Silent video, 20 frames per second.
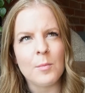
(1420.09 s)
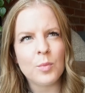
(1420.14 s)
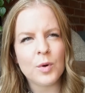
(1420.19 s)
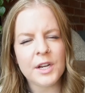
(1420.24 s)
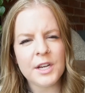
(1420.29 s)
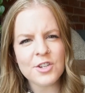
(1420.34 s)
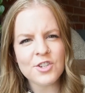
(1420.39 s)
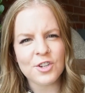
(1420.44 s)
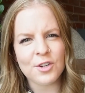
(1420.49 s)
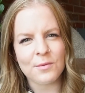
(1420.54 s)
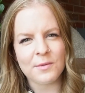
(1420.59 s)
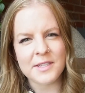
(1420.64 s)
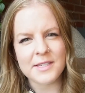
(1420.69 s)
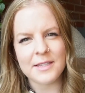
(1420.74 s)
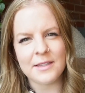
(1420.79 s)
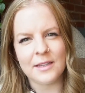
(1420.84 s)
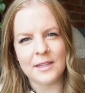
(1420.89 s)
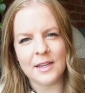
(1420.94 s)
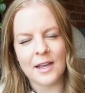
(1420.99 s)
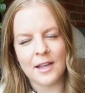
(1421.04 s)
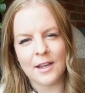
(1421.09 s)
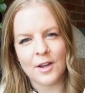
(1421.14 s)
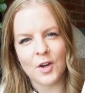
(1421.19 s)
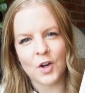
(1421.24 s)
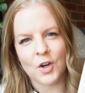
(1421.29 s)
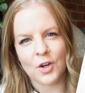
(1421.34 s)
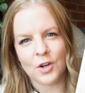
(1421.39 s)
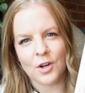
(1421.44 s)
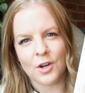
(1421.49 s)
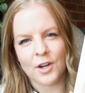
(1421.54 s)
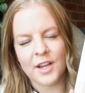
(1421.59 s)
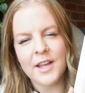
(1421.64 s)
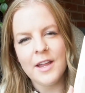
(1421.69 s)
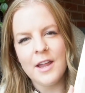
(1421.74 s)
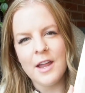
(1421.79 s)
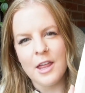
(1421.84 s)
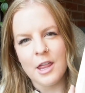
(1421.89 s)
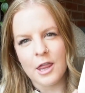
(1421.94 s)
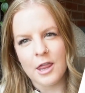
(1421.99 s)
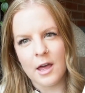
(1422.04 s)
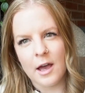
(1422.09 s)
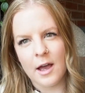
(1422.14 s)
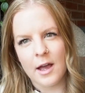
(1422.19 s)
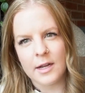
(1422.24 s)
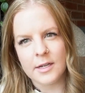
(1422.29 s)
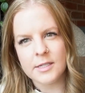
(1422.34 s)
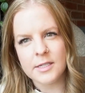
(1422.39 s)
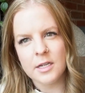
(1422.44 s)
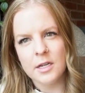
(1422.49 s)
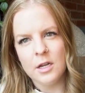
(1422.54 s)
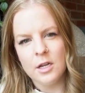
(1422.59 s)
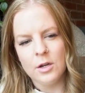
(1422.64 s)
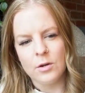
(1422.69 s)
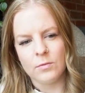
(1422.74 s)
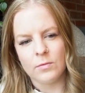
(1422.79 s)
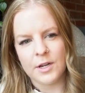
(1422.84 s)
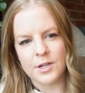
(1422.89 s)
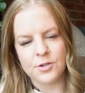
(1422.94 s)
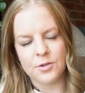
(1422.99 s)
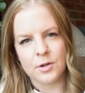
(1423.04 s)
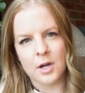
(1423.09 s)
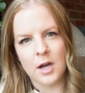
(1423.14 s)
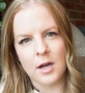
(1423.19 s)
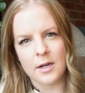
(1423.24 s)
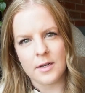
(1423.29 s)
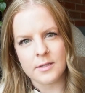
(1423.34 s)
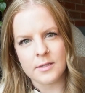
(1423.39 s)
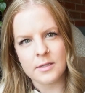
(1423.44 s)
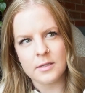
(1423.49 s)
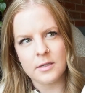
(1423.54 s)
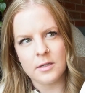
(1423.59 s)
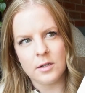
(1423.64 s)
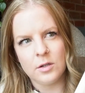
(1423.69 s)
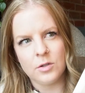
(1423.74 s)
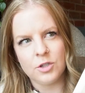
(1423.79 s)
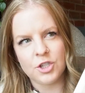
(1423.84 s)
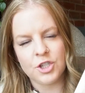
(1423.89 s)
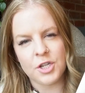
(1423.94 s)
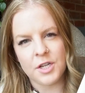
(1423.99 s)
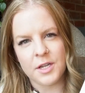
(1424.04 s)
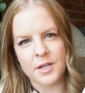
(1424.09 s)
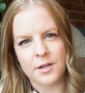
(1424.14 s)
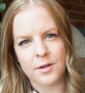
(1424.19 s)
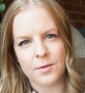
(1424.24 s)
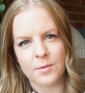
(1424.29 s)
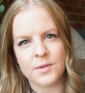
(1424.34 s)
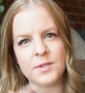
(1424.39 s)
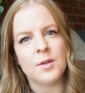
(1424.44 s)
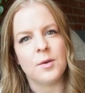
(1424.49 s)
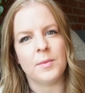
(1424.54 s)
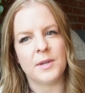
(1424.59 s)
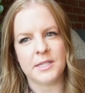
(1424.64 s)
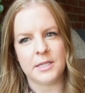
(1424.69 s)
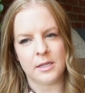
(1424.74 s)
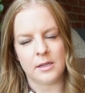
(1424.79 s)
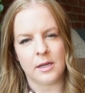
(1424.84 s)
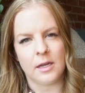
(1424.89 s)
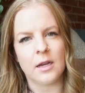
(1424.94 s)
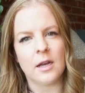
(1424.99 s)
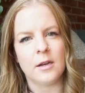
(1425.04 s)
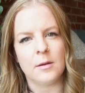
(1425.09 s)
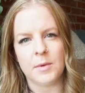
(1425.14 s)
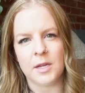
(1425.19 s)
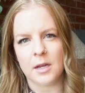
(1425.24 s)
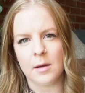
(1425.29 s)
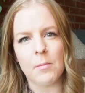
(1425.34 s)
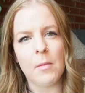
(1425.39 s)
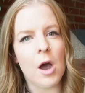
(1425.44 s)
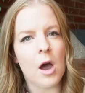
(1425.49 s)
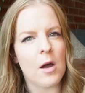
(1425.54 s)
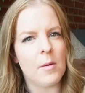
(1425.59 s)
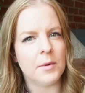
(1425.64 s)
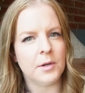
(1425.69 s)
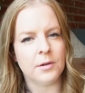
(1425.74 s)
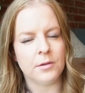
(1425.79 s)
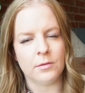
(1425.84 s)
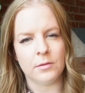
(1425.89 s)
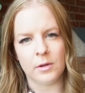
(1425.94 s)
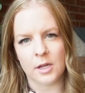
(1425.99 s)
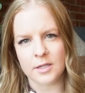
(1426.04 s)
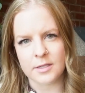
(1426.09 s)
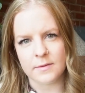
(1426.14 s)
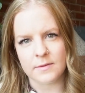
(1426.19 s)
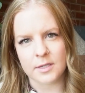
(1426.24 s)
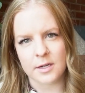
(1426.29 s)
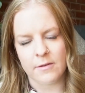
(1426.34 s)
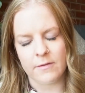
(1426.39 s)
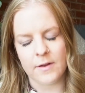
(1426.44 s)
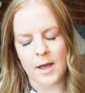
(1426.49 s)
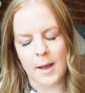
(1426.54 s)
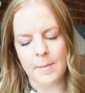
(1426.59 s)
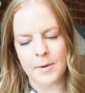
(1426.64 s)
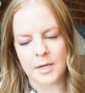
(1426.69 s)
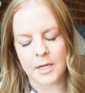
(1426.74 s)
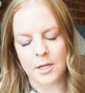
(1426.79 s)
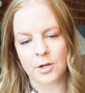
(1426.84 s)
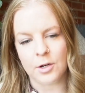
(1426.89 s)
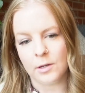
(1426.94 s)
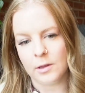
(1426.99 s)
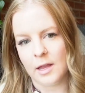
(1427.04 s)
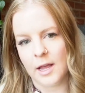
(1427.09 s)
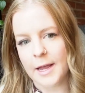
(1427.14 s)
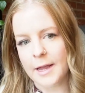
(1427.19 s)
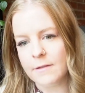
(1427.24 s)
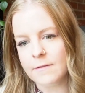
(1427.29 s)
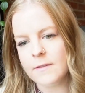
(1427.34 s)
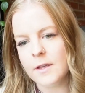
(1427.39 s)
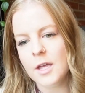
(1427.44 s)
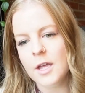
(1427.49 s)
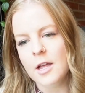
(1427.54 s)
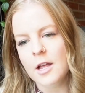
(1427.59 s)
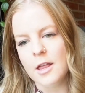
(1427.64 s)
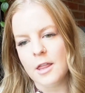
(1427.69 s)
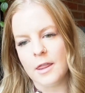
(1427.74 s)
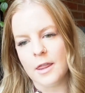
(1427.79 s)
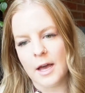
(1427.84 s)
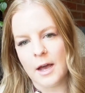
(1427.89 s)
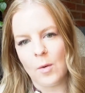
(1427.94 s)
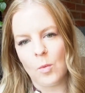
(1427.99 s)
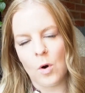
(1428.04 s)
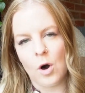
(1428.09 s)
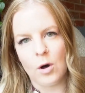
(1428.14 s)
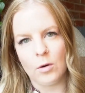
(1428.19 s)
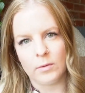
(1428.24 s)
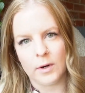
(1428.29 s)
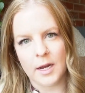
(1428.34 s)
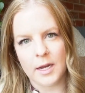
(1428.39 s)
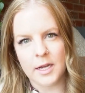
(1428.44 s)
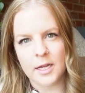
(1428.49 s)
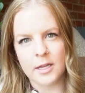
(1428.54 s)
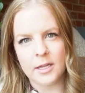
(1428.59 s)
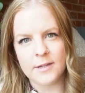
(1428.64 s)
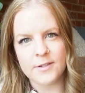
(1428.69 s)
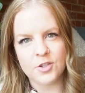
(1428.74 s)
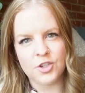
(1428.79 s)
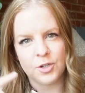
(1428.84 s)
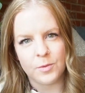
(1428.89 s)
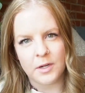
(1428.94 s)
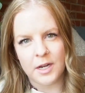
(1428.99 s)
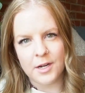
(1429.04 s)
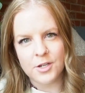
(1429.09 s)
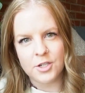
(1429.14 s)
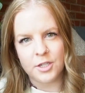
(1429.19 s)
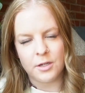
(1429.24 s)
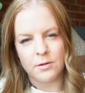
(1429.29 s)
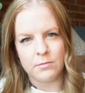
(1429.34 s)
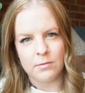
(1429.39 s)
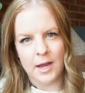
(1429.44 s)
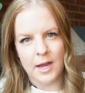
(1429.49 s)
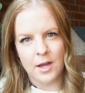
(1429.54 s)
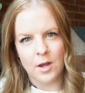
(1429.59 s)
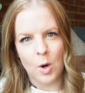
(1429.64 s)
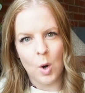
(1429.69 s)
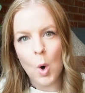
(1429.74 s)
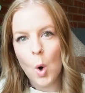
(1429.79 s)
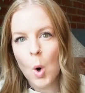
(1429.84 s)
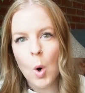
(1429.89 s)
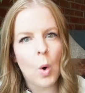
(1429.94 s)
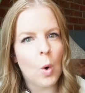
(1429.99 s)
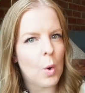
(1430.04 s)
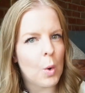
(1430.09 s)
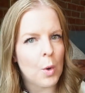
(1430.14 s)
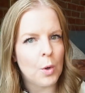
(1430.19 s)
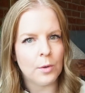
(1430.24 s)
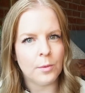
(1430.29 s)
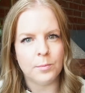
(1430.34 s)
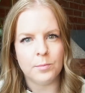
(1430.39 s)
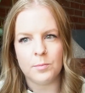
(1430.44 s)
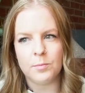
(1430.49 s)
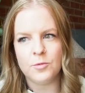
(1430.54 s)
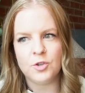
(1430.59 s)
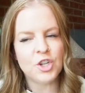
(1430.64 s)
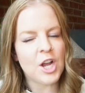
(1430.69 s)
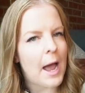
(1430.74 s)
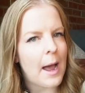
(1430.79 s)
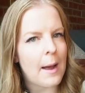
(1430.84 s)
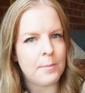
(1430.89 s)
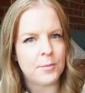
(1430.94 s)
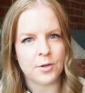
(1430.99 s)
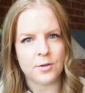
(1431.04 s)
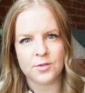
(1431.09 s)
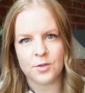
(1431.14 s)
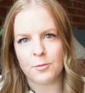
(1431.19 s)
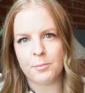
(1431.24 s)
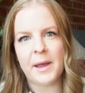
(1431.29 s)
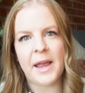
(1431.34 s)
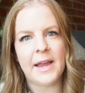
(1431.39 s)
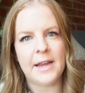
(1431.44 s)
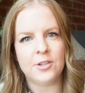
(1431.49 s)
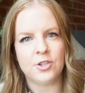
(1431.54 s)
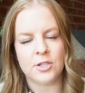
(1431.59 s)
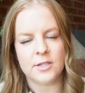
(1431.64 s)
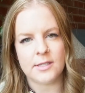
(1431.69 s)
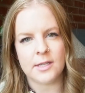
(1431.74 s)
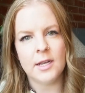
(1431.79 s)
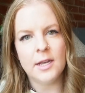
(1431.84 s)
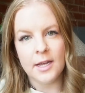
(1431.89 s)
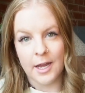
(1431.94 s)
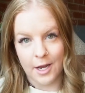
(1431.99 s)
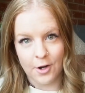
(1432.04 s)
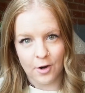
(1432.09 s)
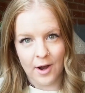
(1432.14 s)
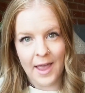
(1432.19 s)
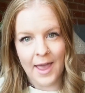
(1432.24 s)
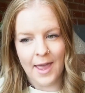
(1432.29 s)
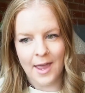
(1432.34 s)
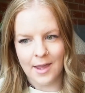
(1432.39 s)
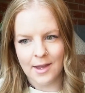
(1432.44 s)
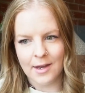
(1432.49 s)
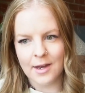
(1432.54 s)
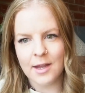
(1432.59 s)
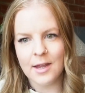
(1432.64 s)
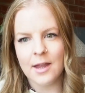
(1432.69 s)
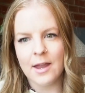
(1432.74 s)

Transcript: pretty sure recently I heard that Rachel Cusk, she was so busy like kind of being a mom and lots of stuff happening in her life that while writing this, she would actually write whole chapters or pages in her head